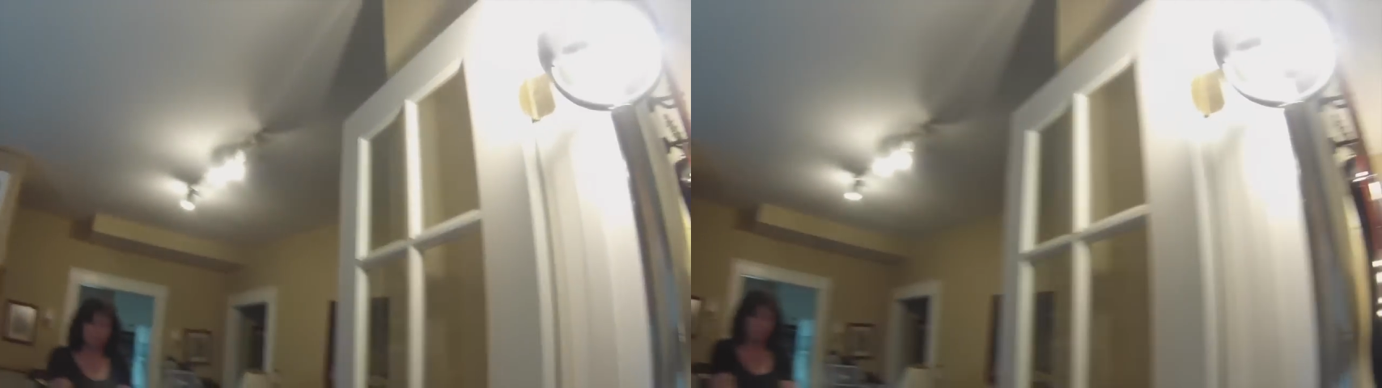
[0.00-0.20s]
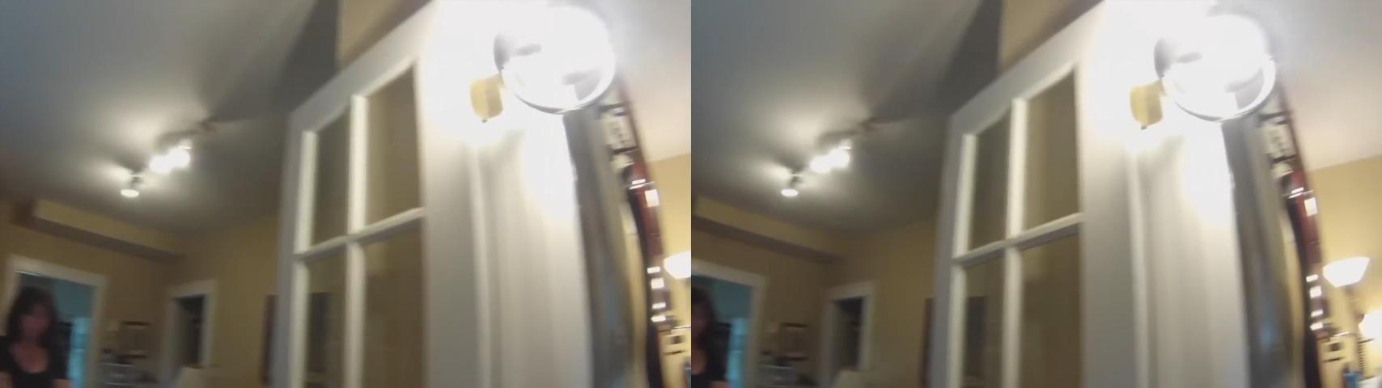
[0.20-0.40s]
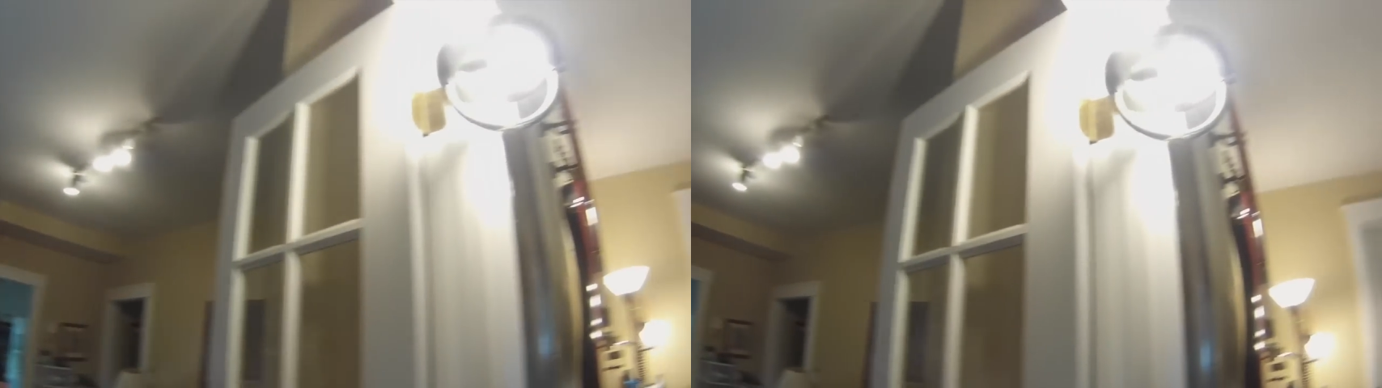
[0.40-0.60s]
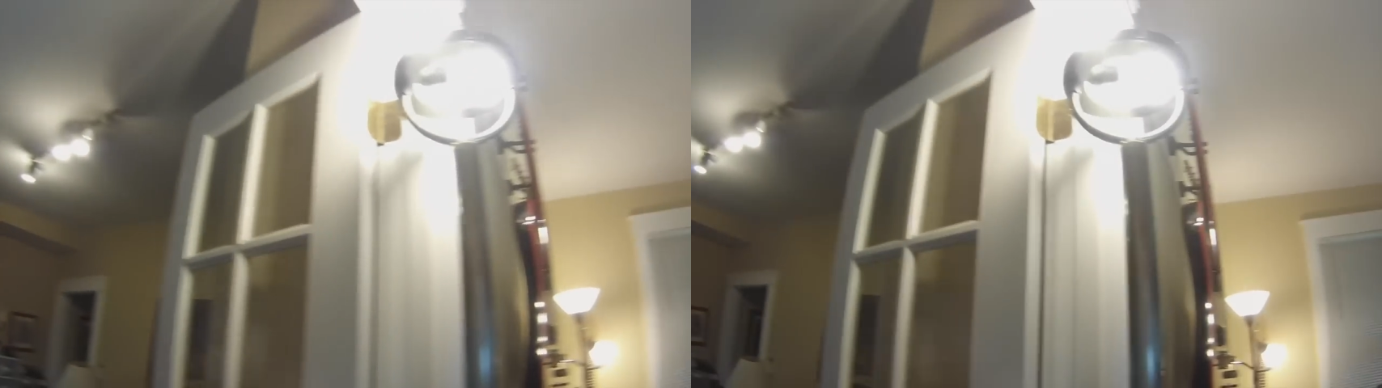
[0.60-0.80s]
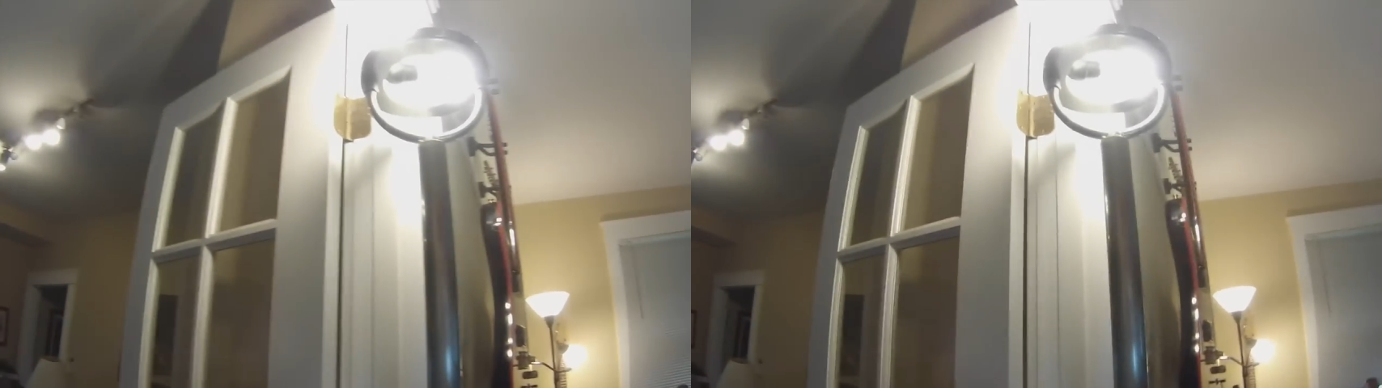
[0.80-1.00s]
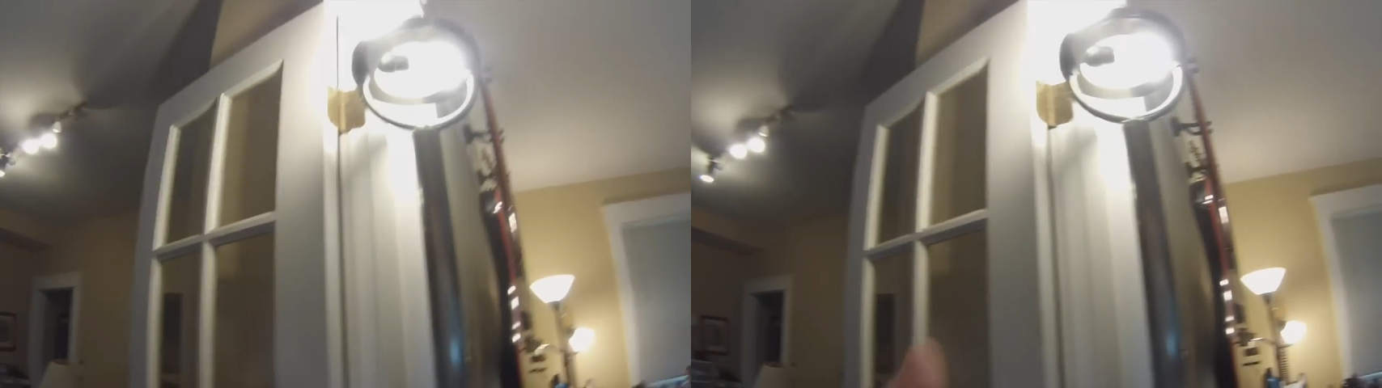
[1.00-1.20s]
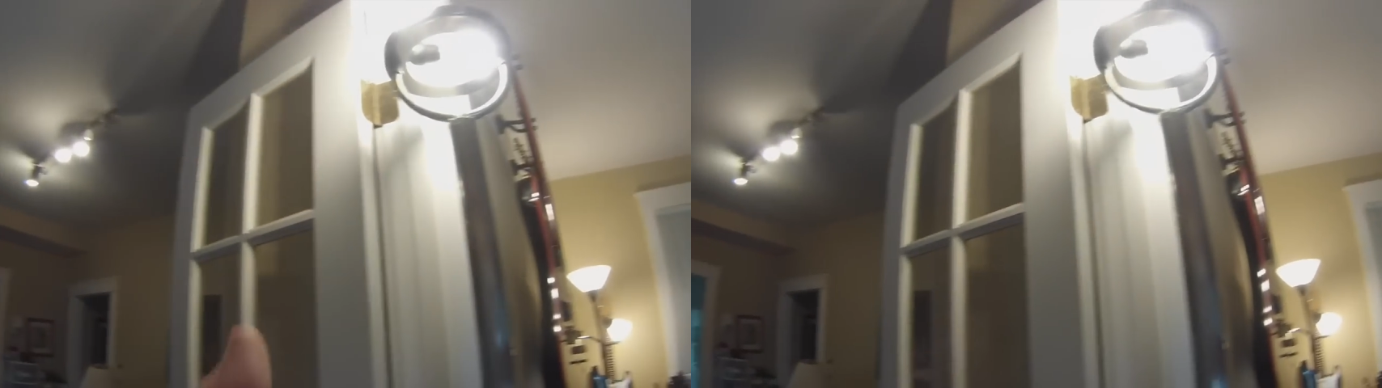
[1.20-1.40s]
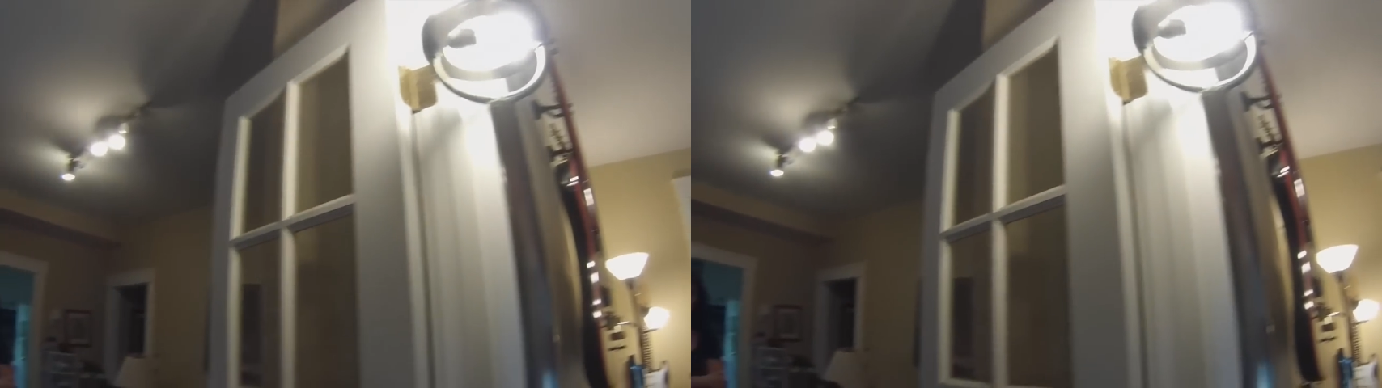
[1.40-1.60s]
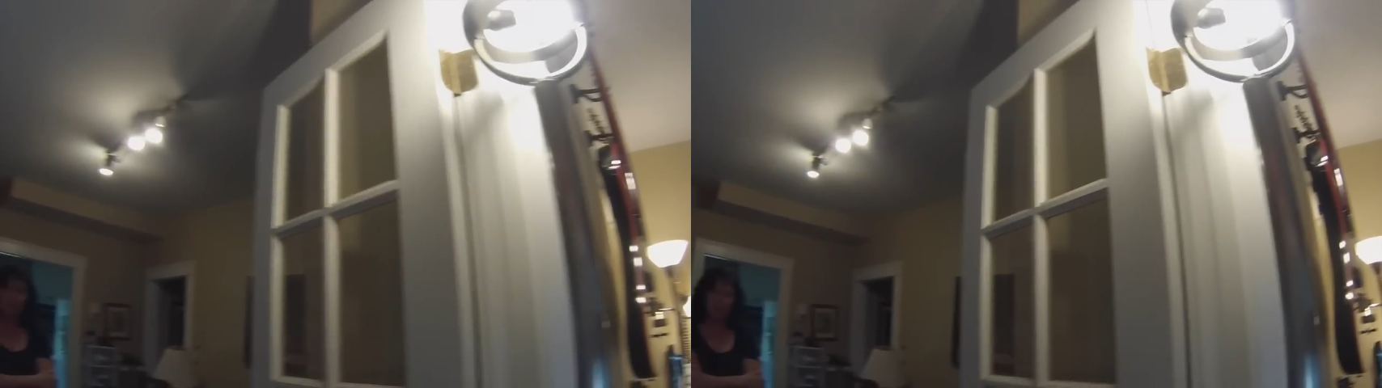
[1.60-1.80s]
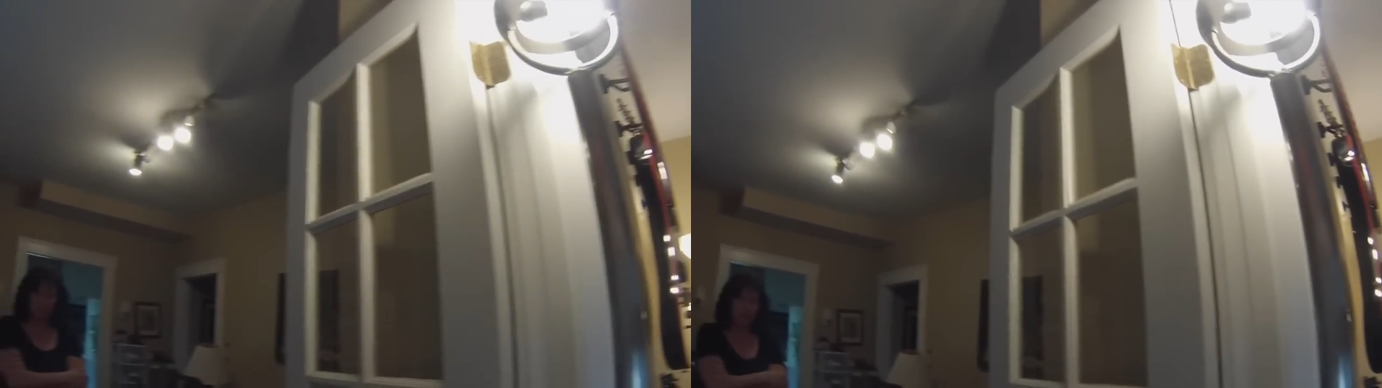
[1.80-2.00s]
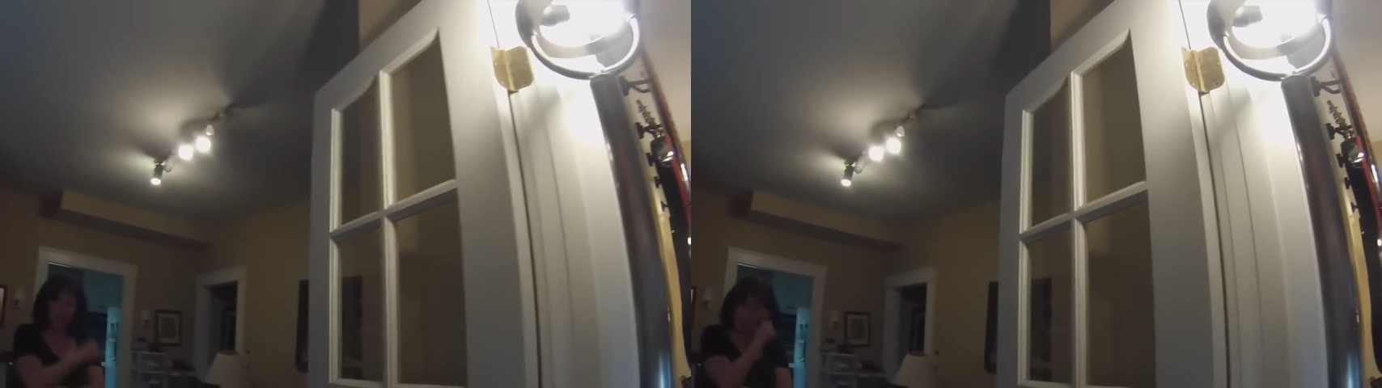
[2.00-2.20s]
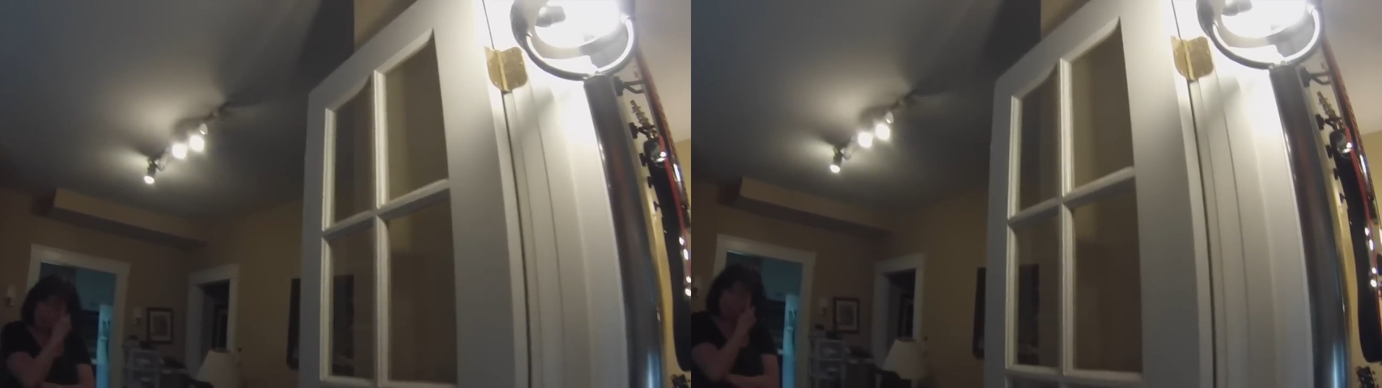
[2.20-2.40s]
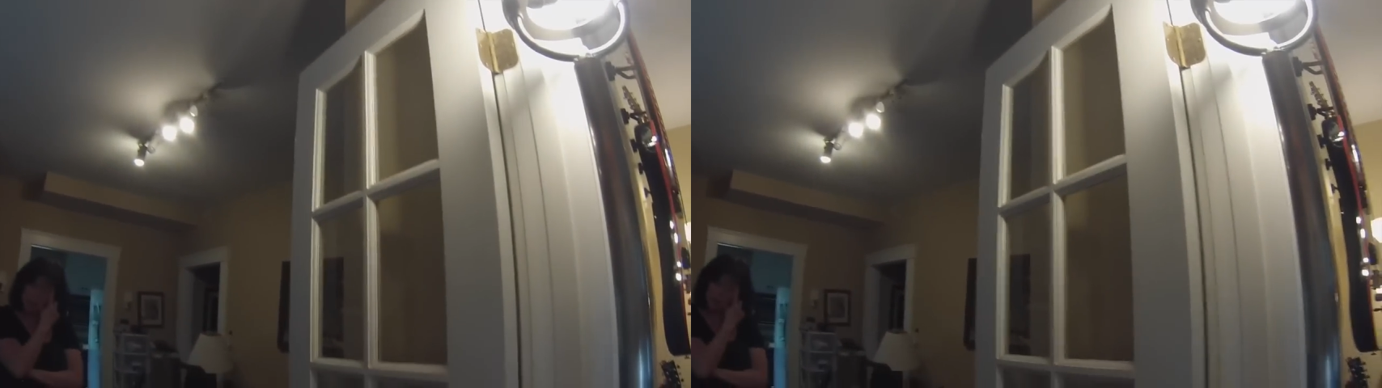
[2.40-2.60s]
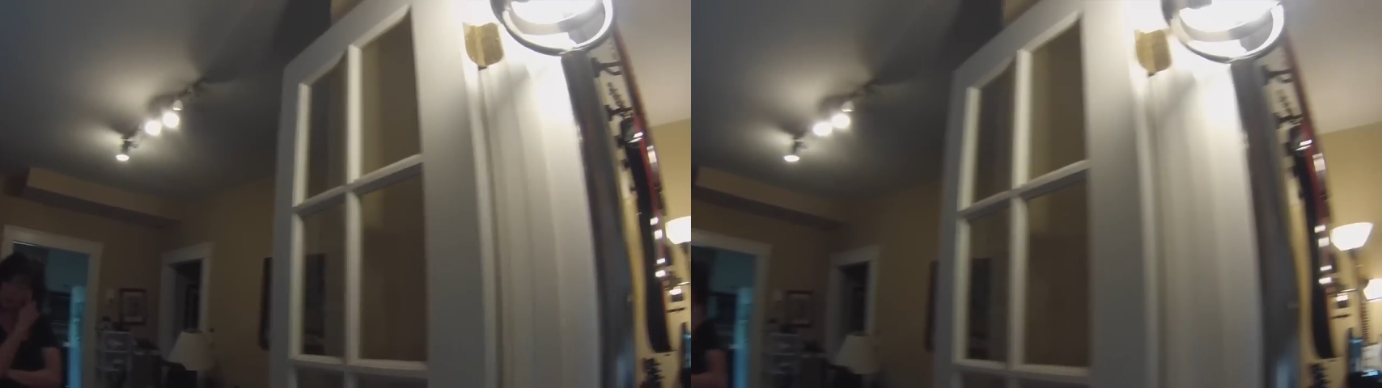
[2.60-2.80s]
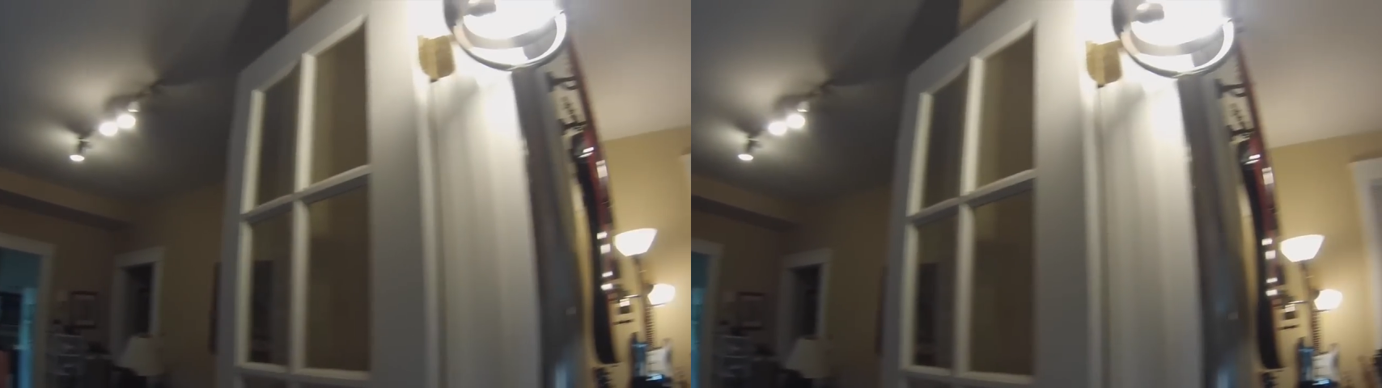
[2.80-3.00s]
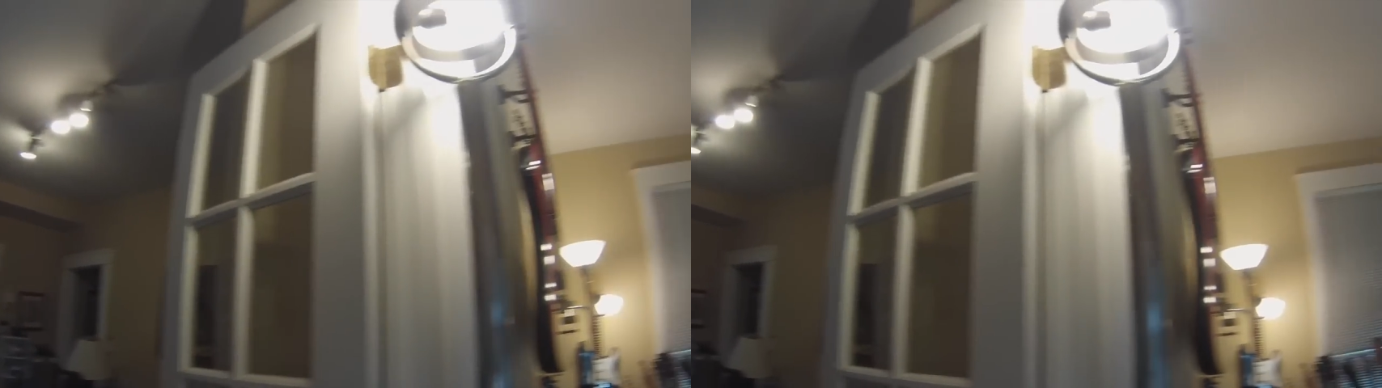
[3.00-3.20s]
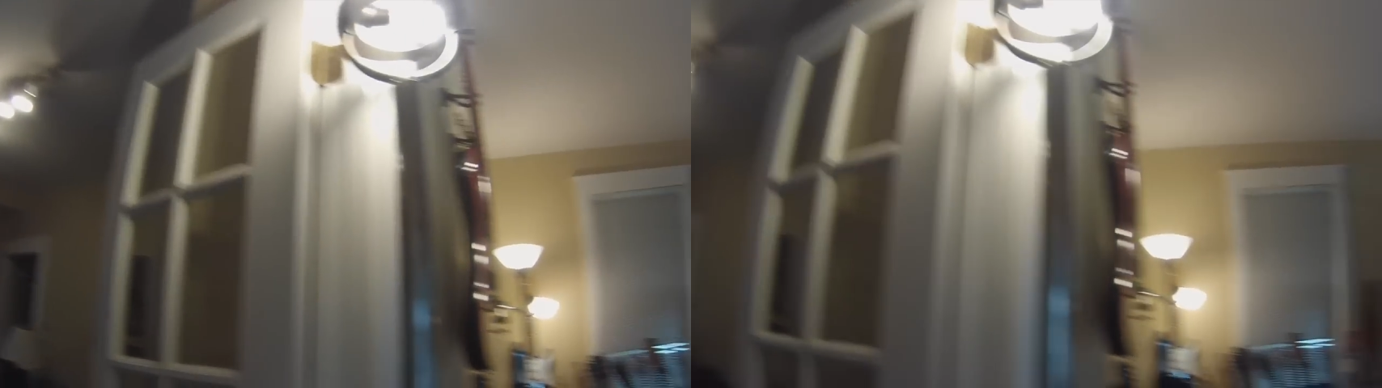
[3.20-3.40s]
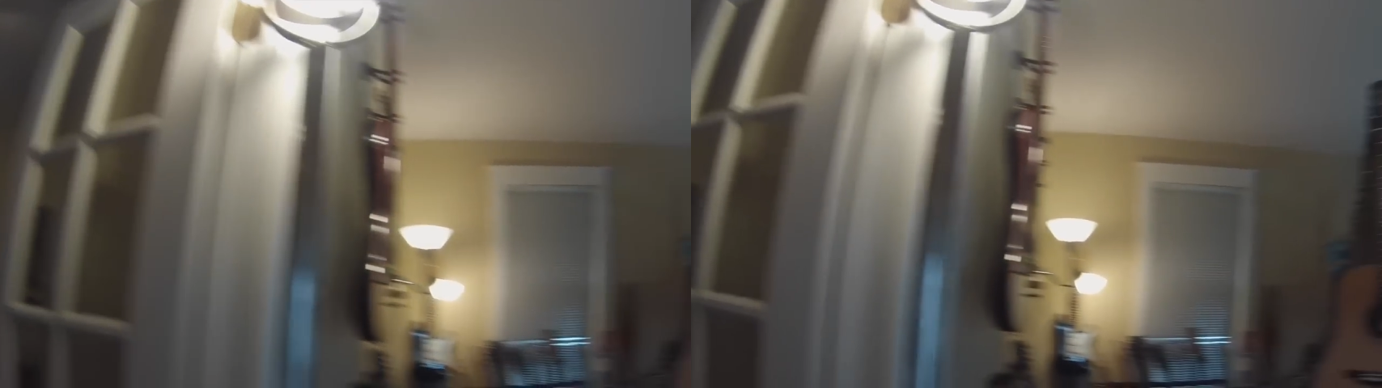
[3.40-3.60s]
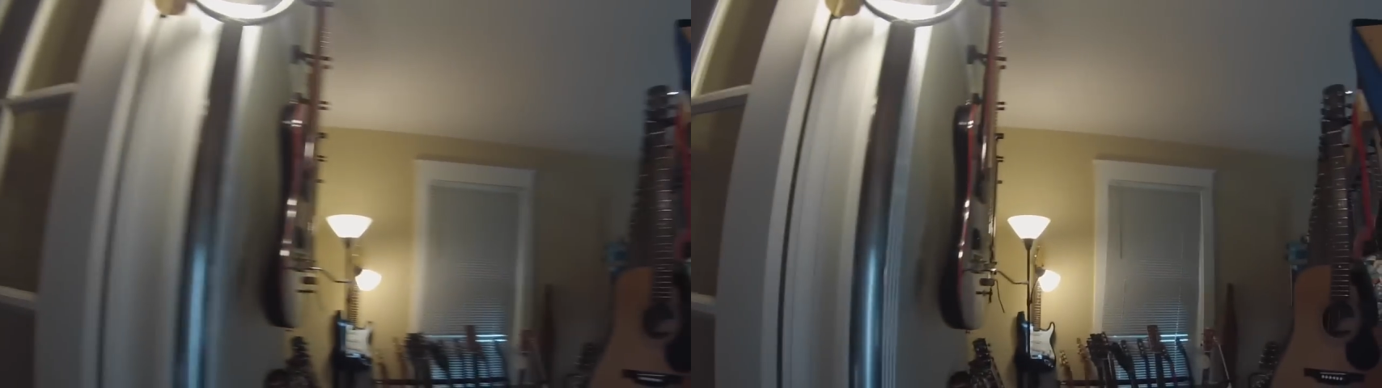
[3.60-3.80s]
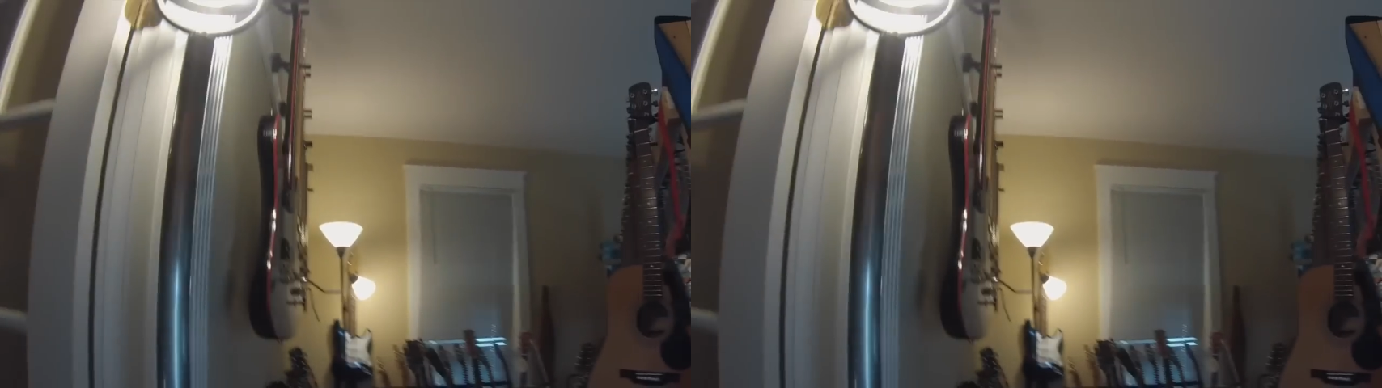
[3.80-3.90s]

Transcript: Nobody's mouth can be seen.